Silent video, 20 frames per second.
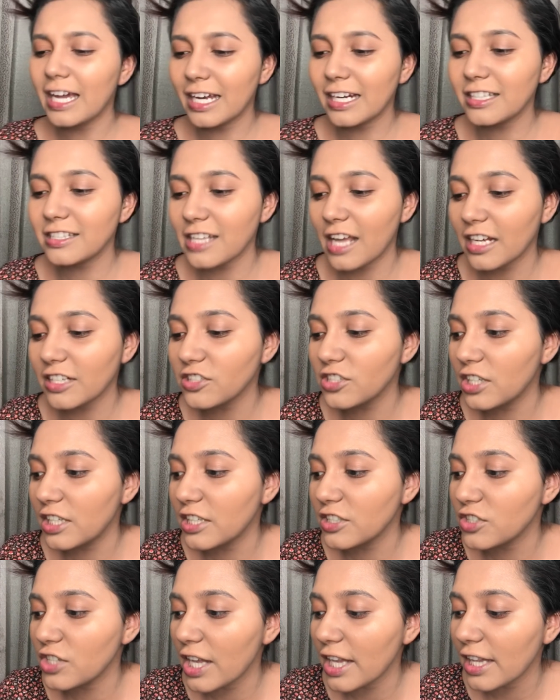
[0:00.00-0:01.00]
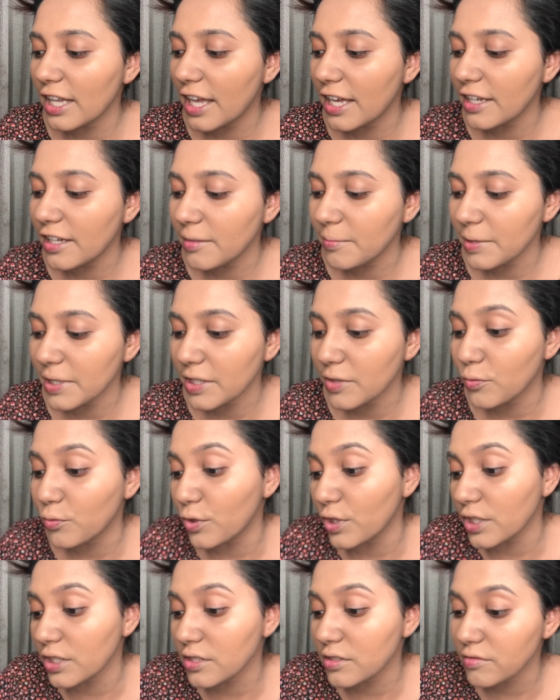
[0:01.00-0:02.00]
It is actually a gel liner, but it
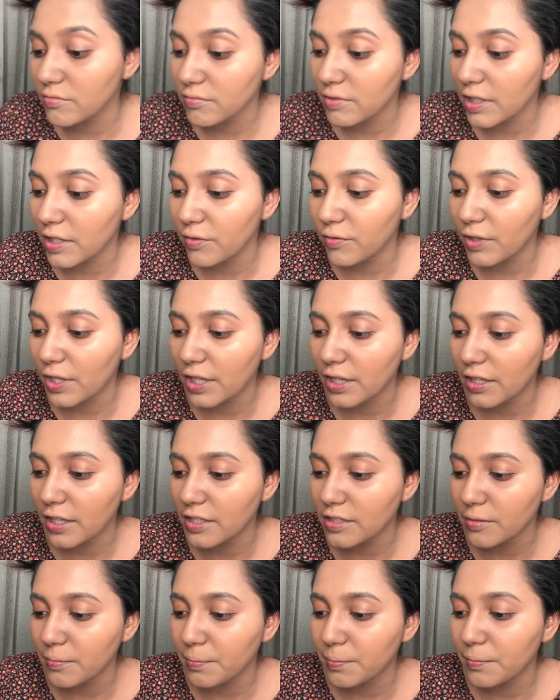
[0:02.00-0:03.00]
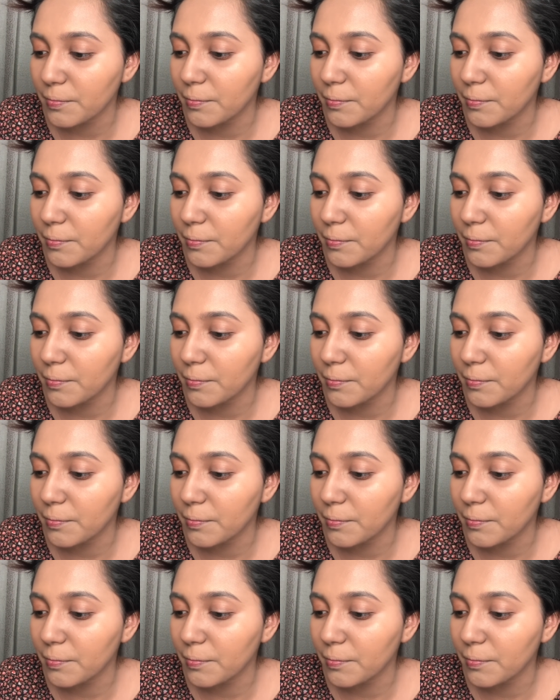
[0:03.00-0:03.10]
works really well as a